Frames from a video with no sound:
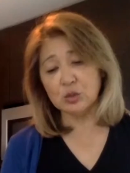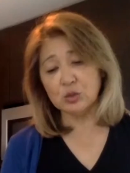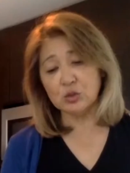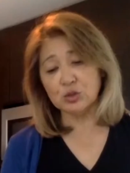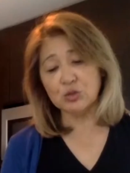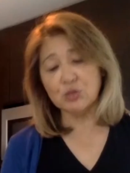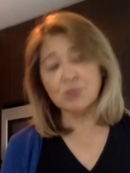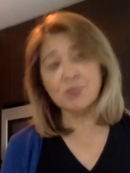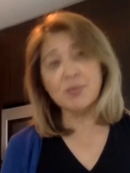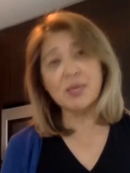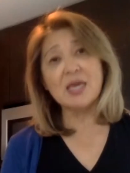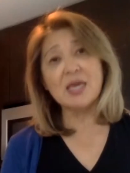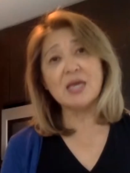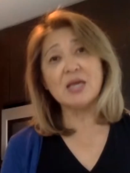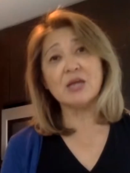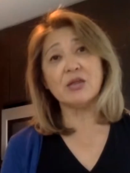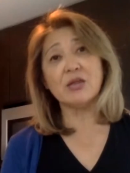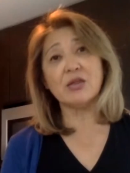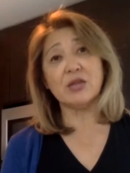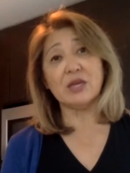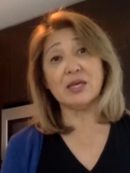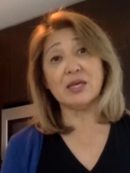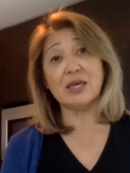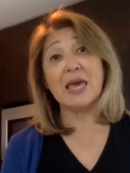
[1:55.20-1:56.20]
To make
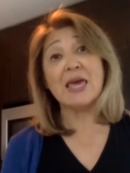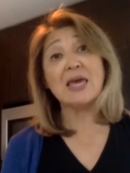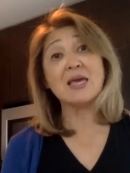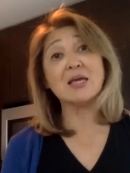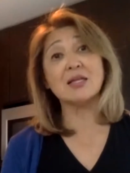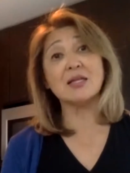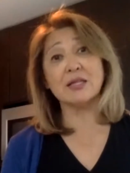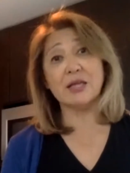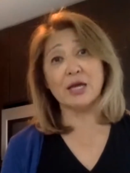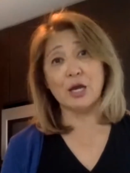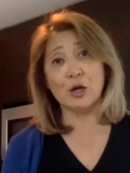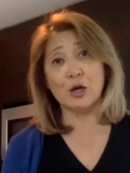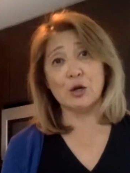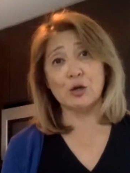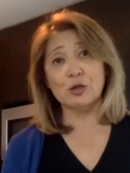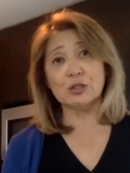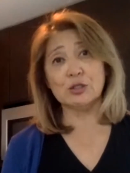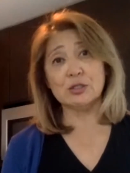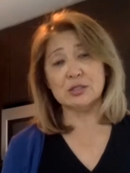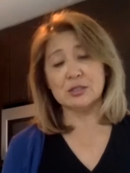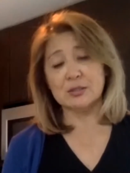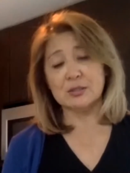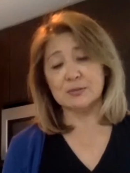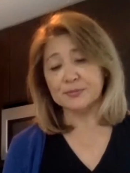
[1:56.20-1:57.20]
the cake
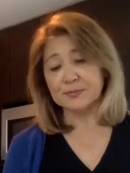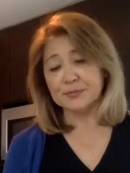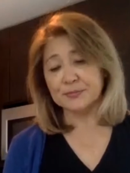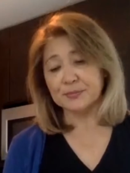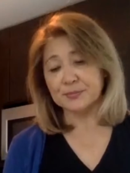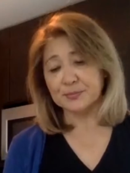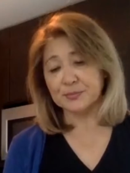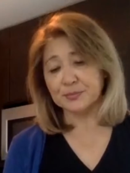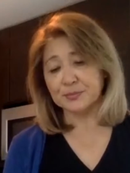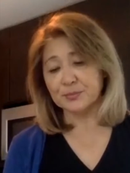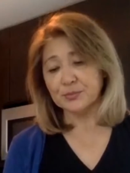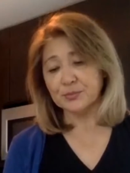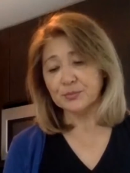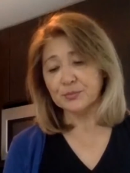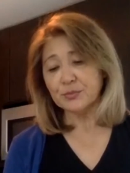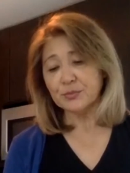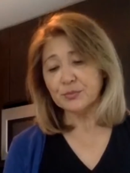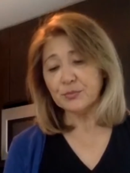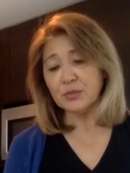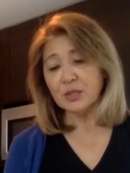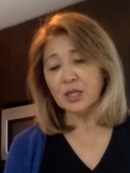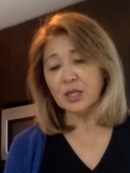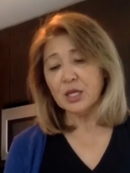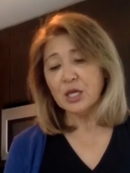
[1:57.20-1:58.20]
layers,
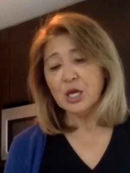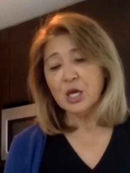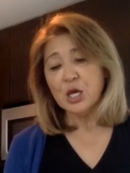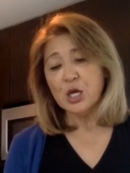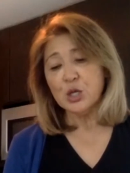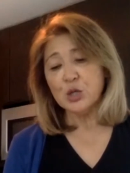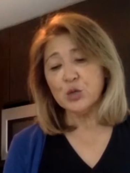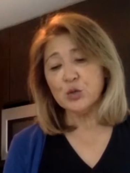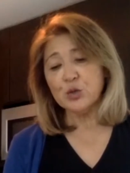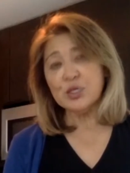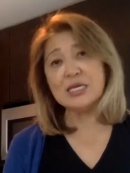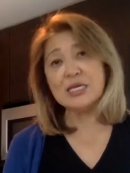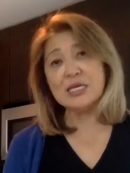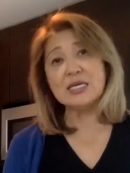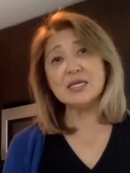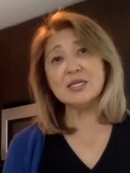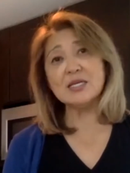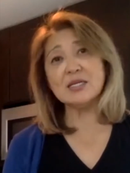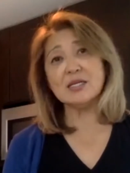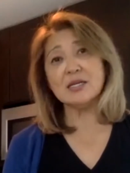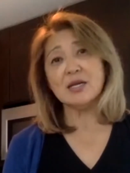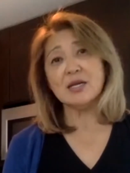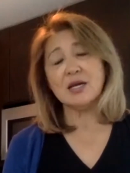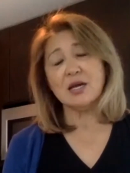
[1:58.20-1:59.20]
you
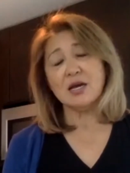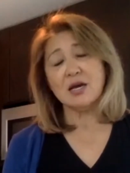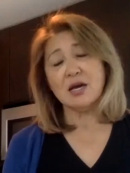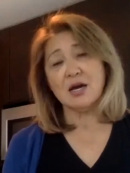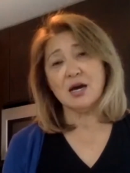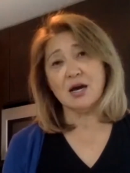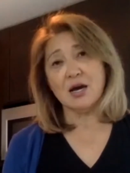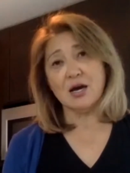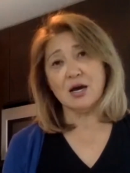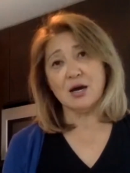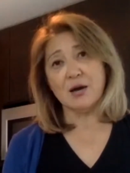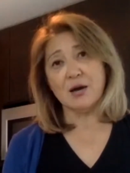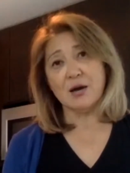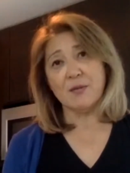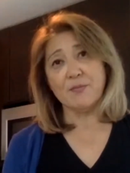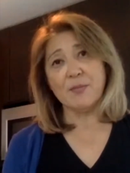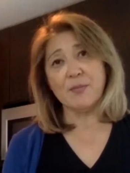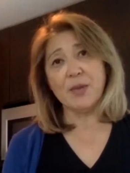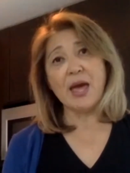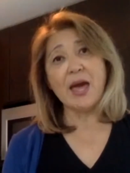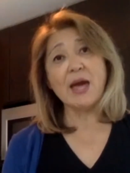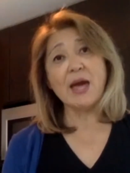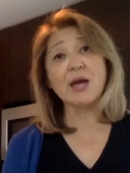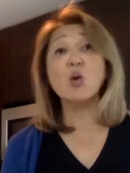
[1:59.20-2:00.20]
need
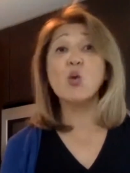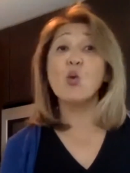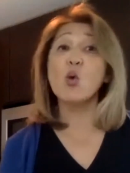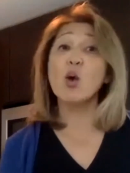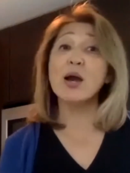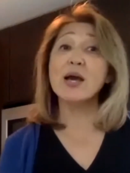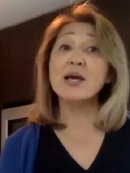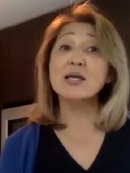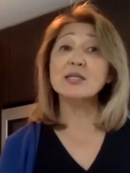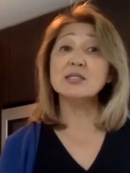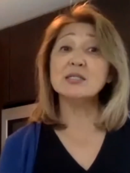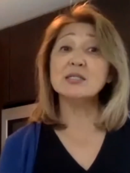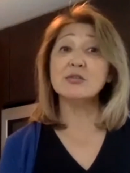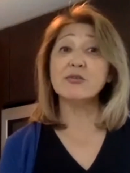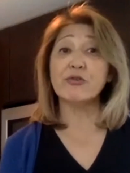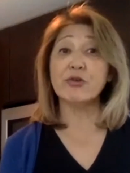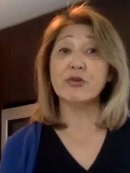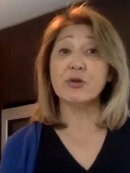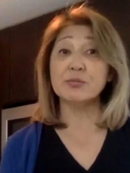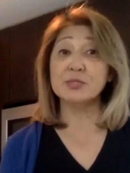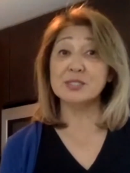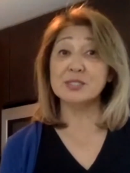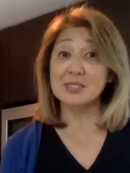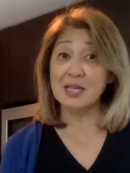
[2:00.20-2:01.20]
egg whites
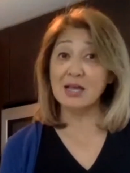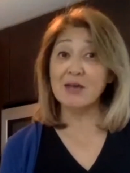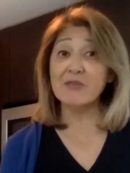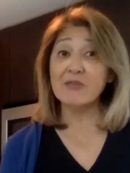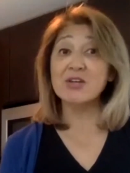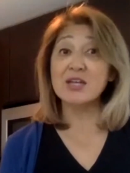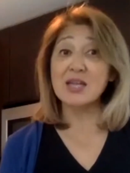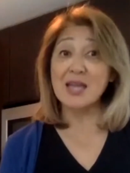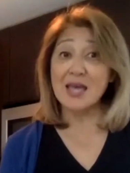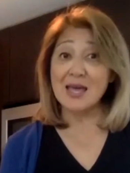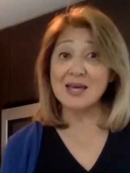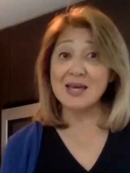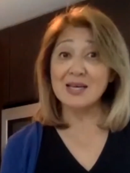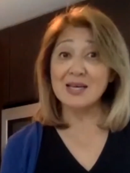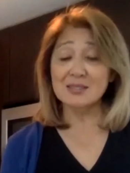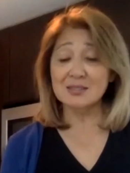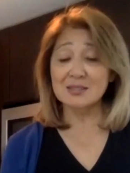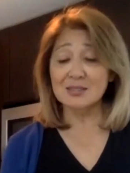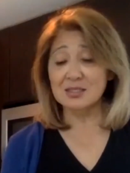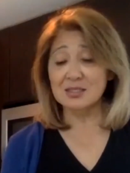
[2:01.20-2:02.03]
from 7 eggs,